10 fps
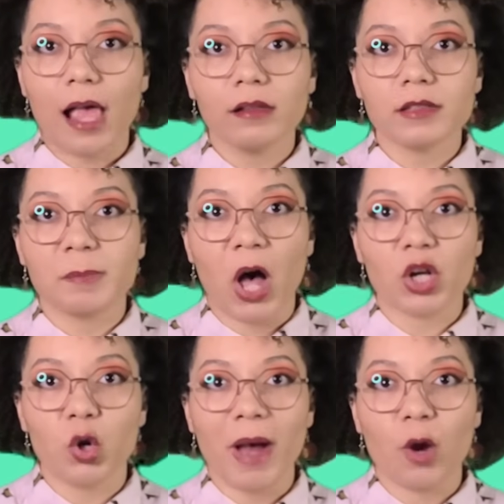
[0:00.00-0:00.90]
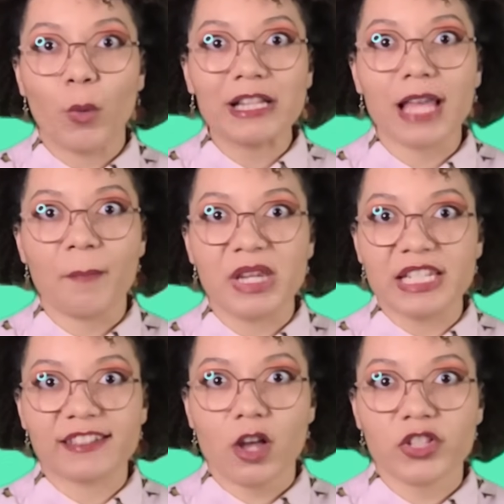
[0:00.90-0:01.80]
hellspawn whom I will not be
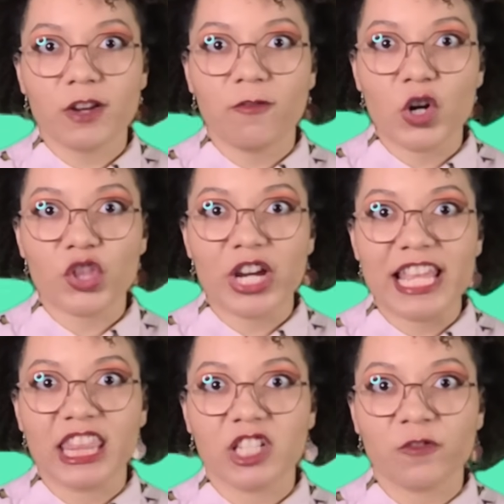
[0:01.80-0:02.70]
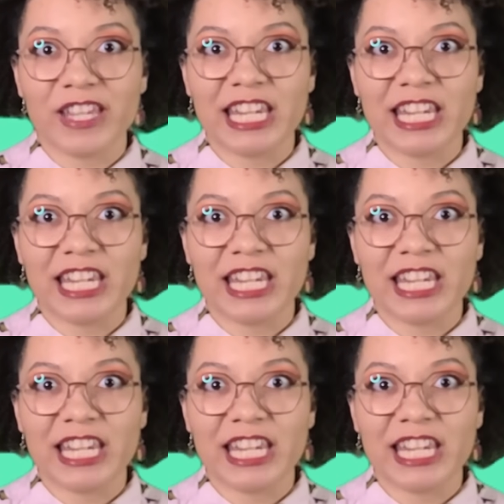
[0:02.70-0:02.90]
discussing further in this